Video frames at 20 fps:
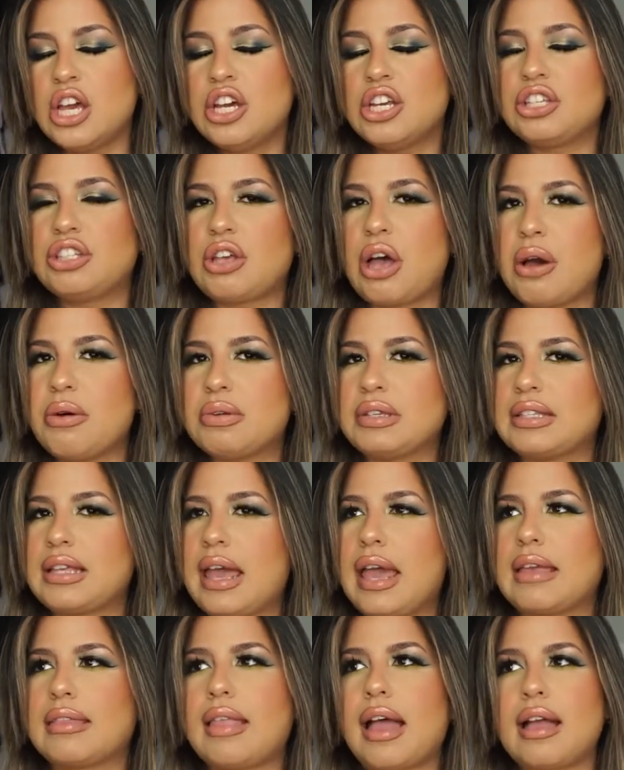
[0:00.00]
So I was
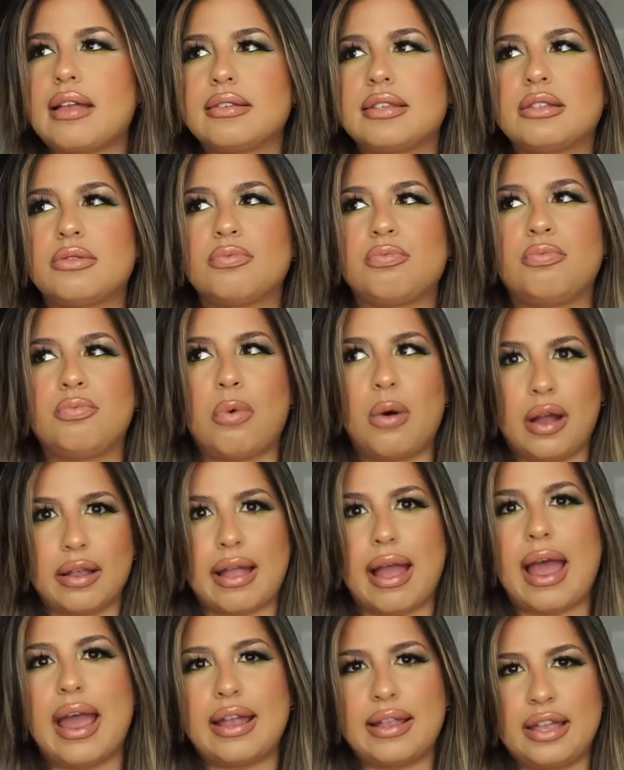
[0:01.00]
like, that's what
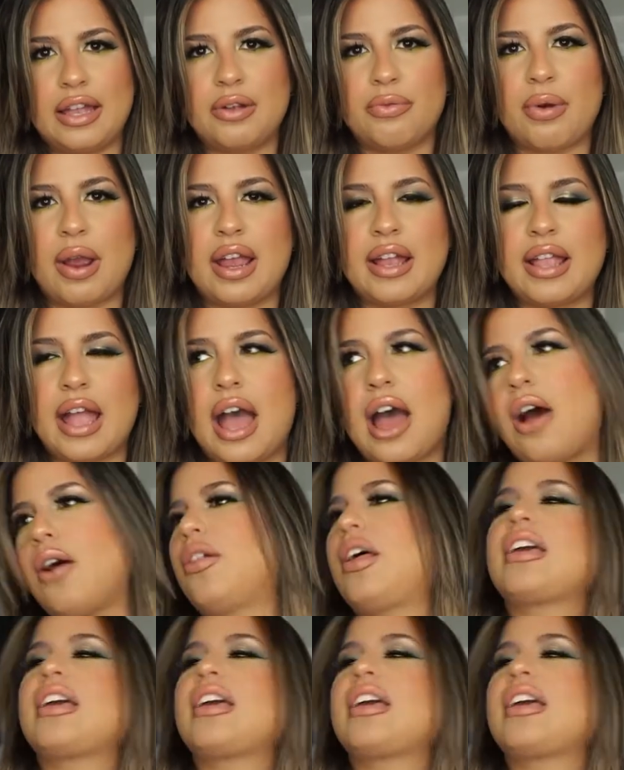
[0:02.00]
I need right now.